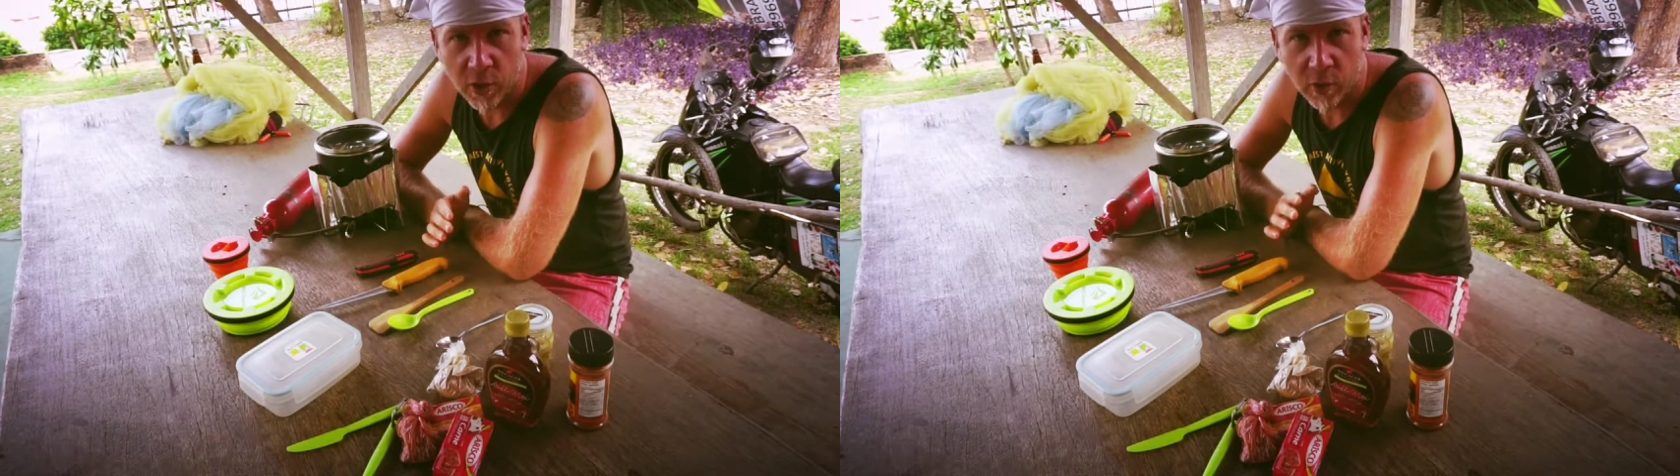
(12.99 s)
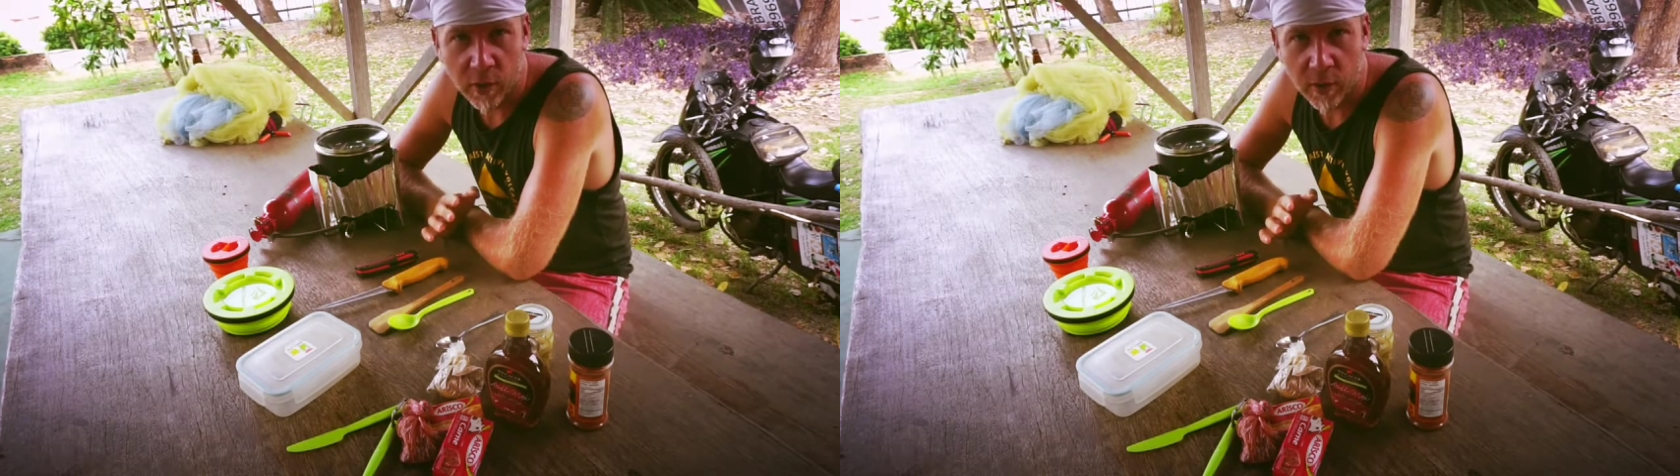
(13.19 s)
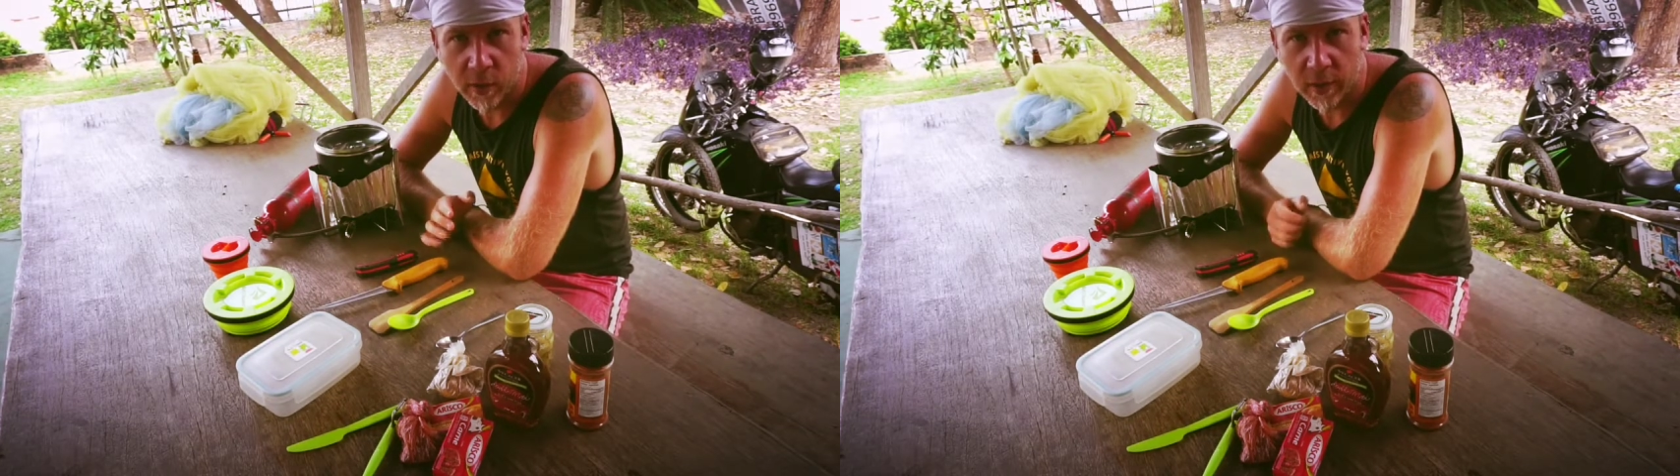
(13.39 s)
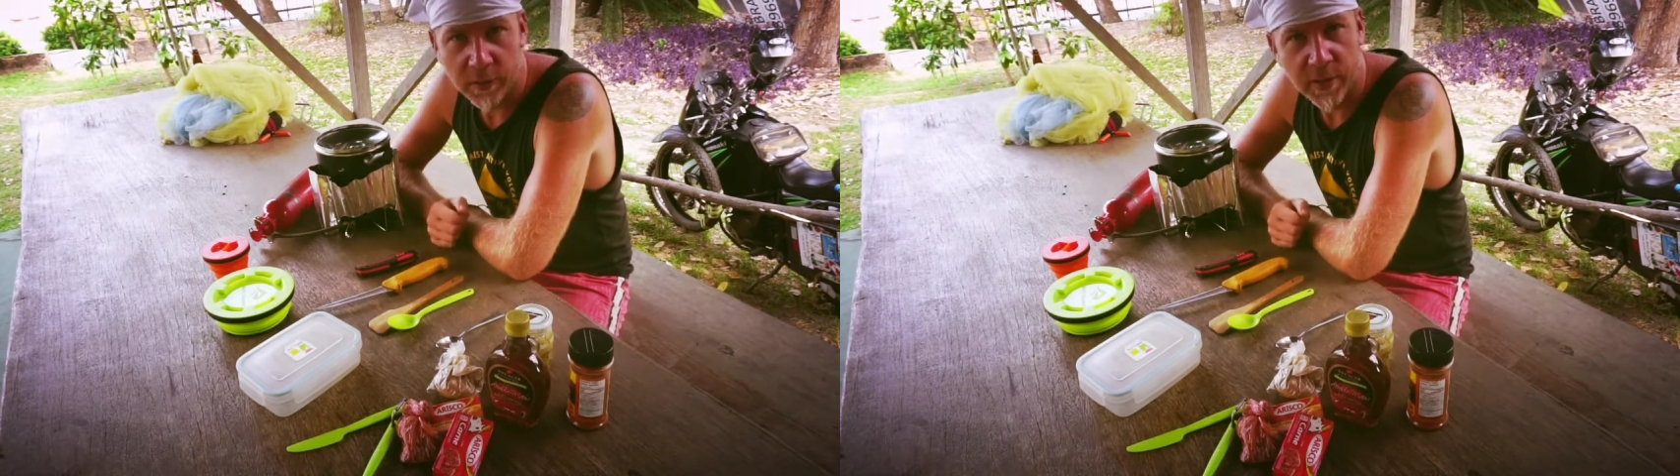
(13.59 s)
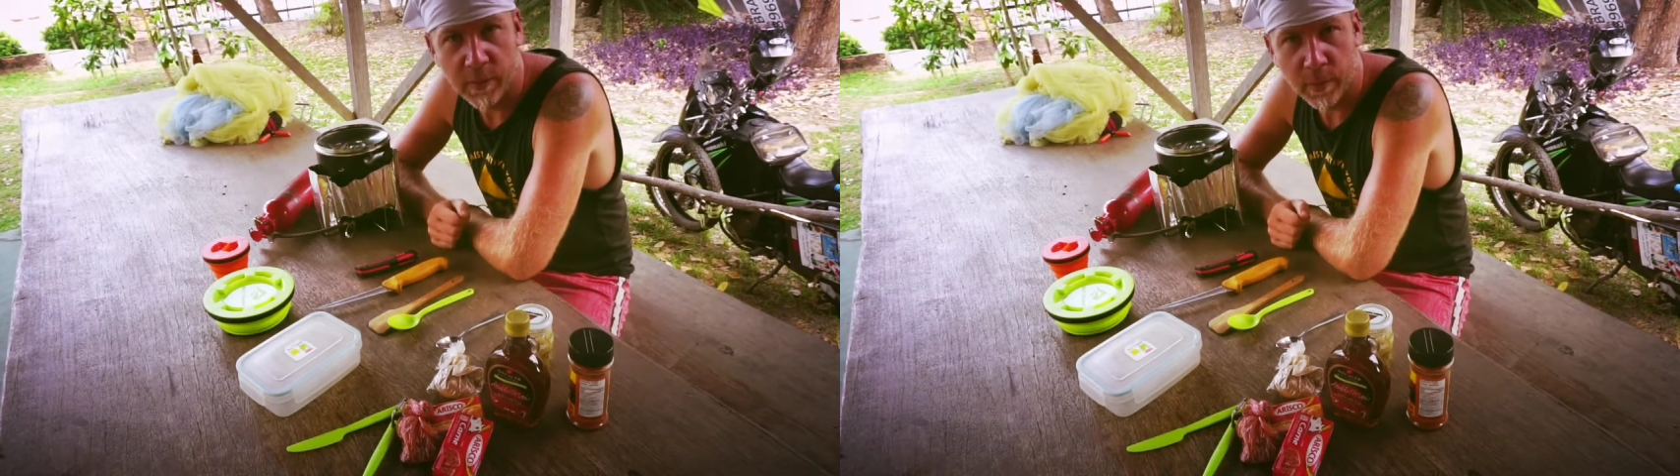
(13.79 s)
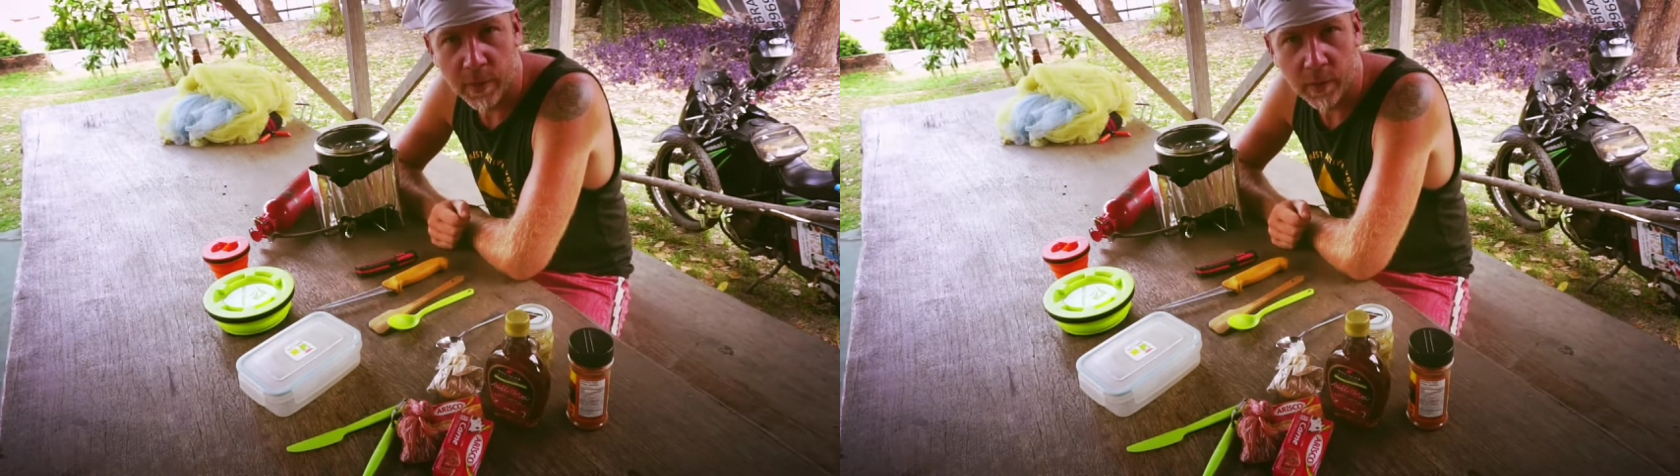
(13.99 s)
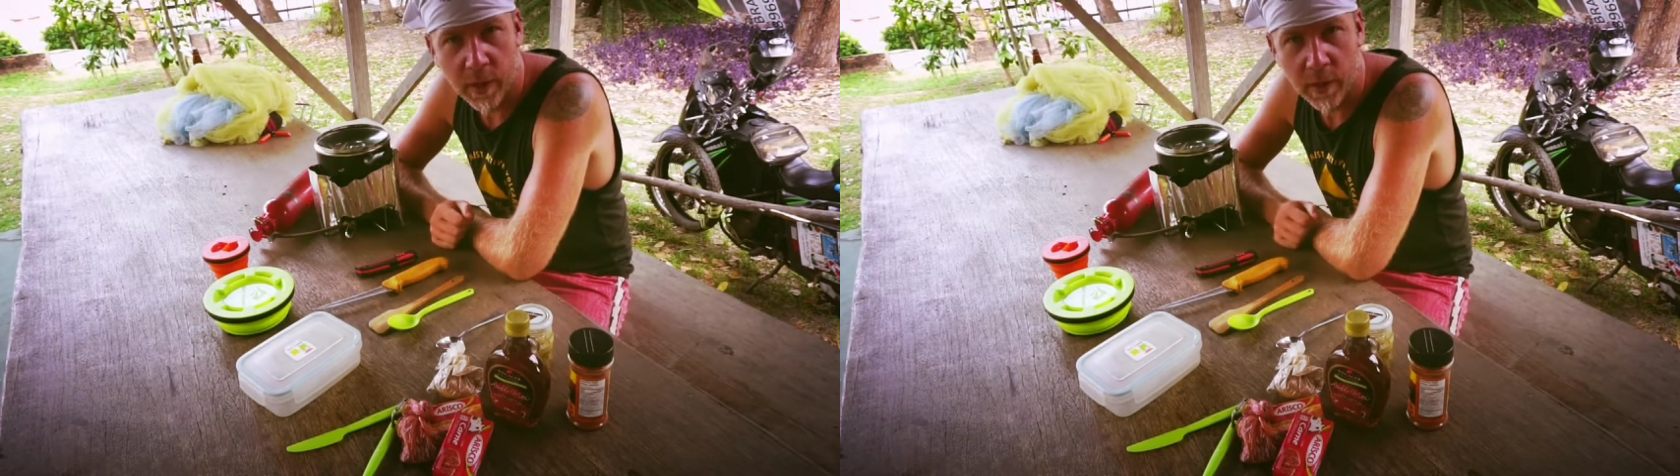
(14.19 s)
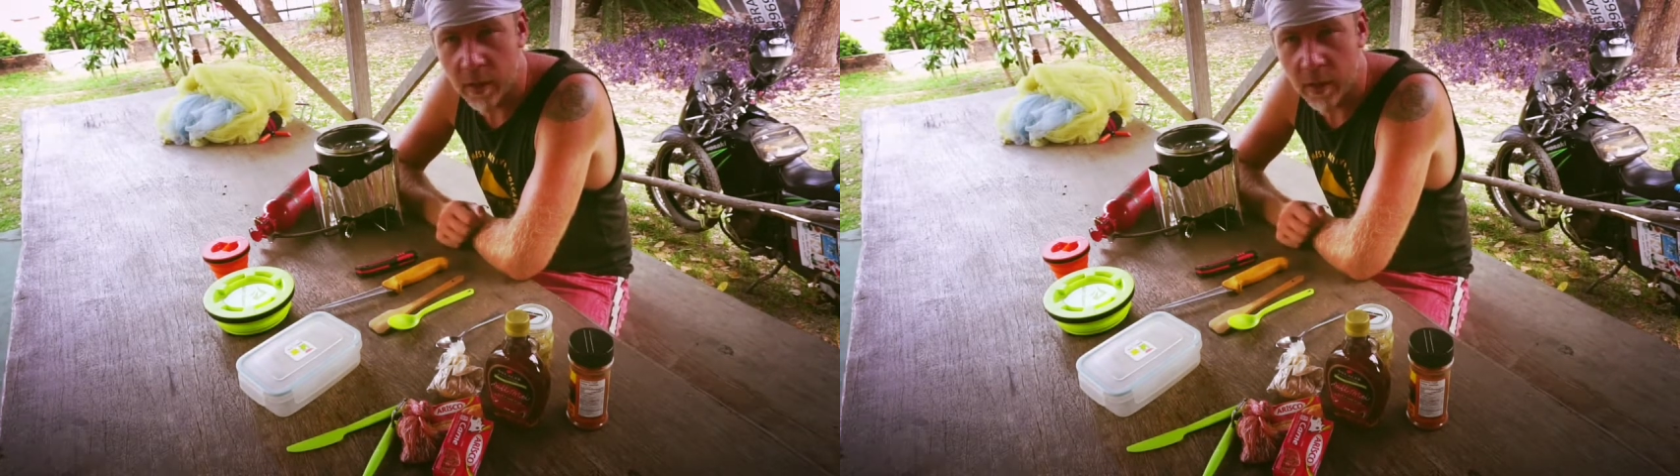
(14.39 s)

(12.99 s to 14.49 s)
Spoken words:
according to all the little symbols that are around